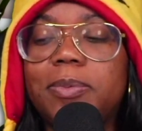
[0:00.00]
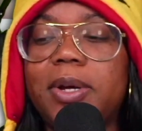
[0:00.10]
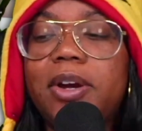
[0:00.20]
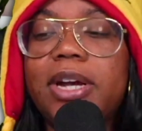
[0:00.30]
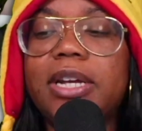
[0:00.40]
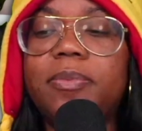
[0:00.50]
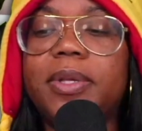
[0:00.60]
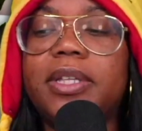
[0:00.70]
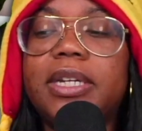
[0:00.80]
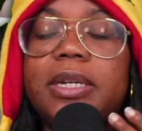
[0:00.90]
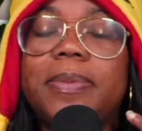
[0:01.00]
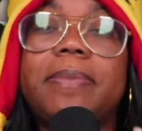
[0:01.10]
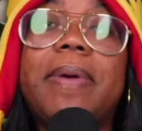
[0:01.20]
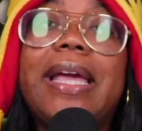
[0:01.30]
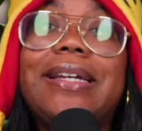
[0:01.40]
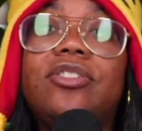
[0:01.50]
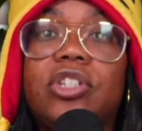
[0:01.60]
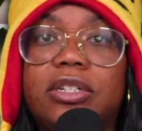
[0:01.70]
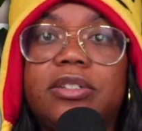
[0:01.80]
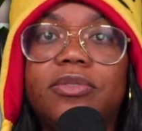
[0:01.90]
but her inability to be
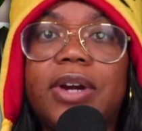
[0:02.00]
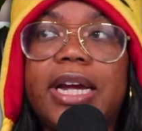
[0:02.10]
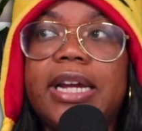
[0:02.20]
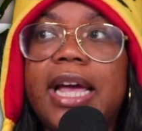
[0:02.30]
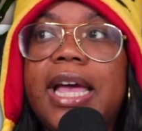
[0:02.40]
patient, right?